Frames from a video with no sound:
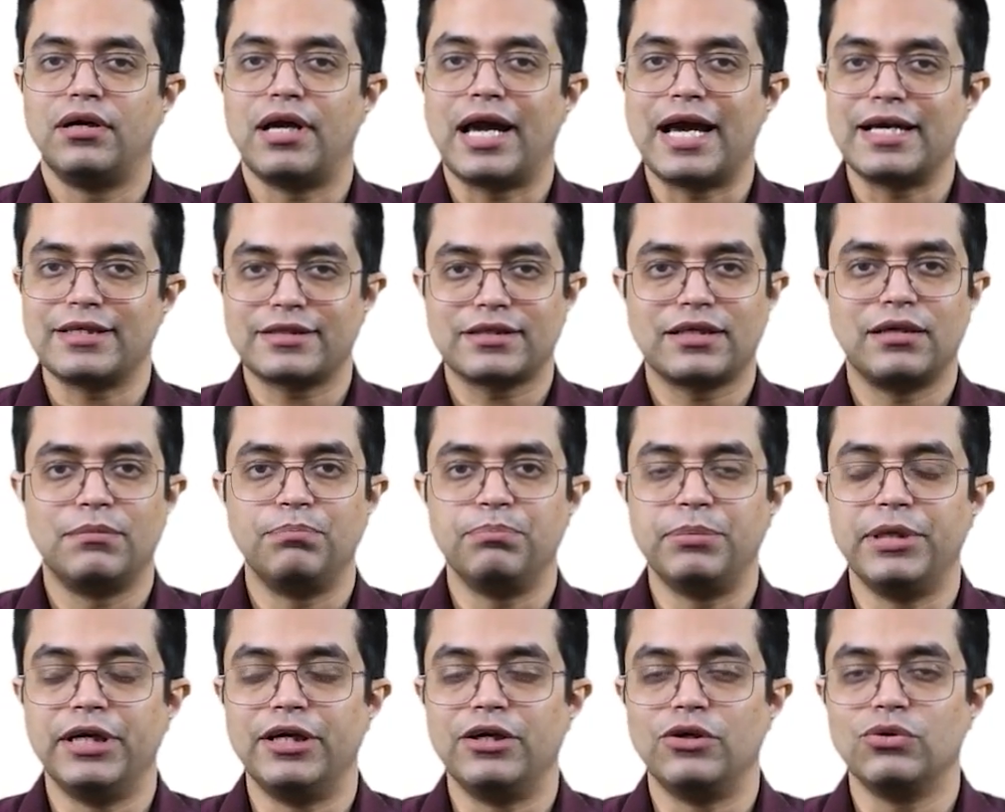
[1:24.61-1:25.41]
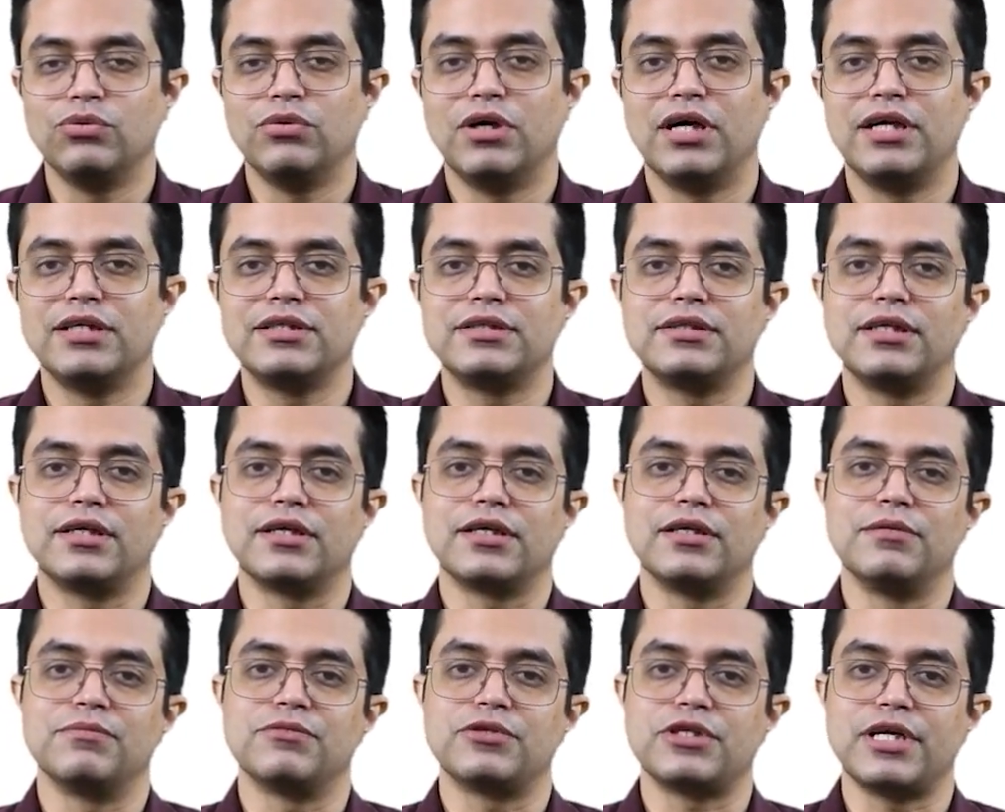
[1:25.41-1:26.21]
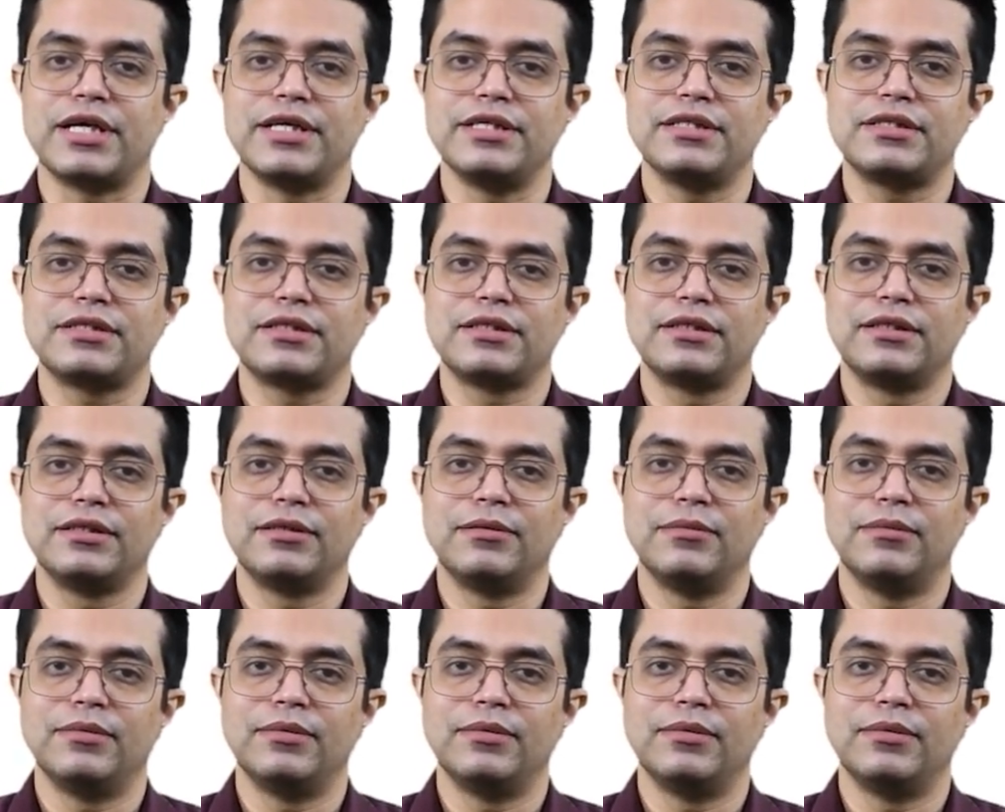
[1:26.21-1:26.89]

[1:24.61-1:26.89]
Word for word: as compared to uncircumcised